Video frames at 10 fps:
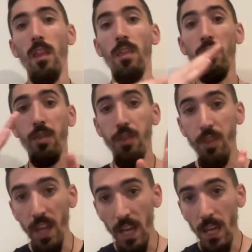
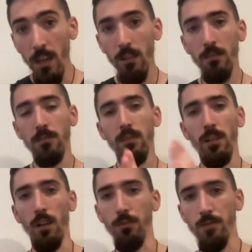the
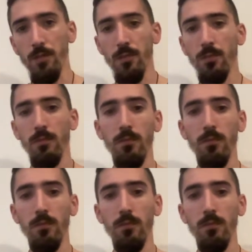clothes,